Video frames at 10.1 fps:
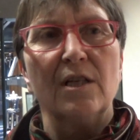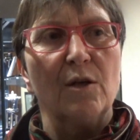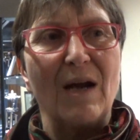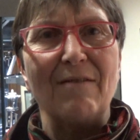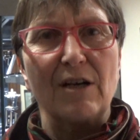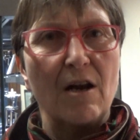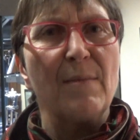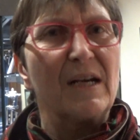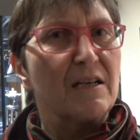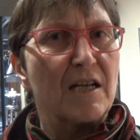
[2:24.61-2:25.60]
that we have a
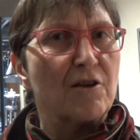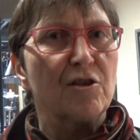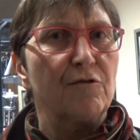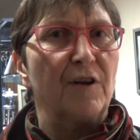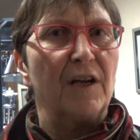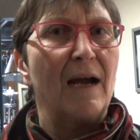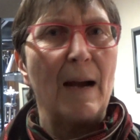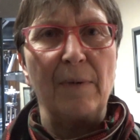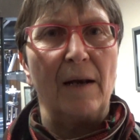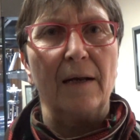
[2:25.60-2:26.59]
climate catastrophe
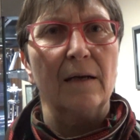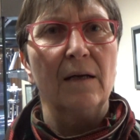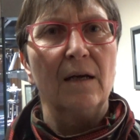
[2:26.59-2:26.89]
happening?